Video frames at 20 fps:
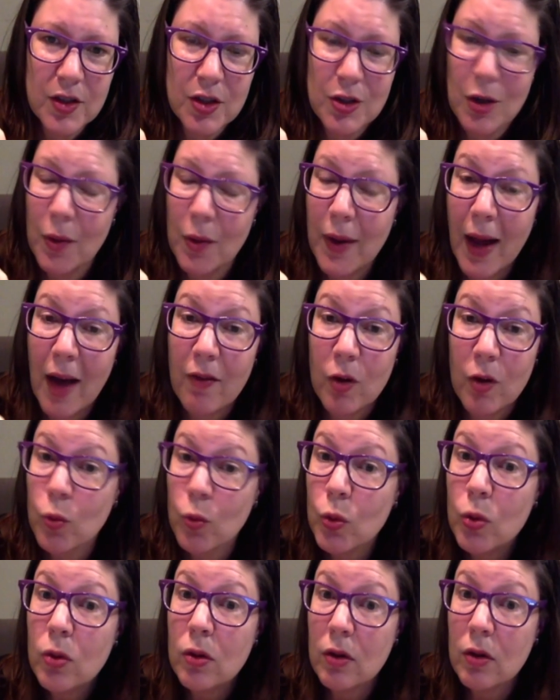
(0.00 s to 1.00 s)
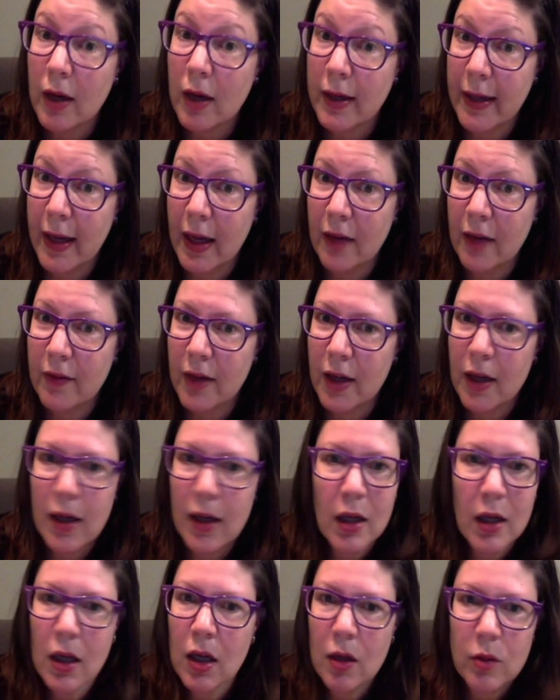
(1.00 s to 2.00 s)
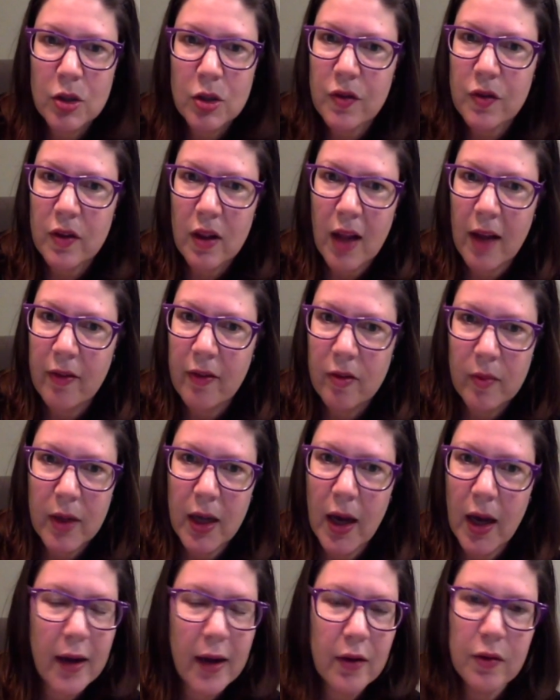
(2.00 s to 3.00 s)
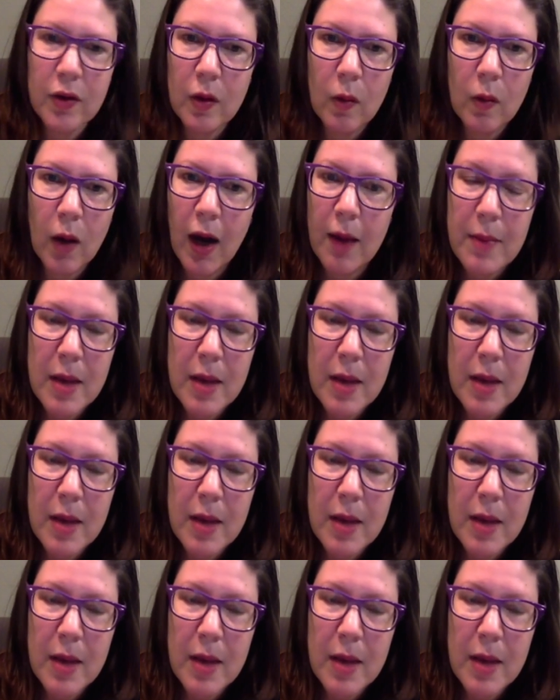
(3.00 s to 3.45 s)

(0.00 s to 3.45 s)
you don't have a ruler on Canva, which for the life of me, I don't know why.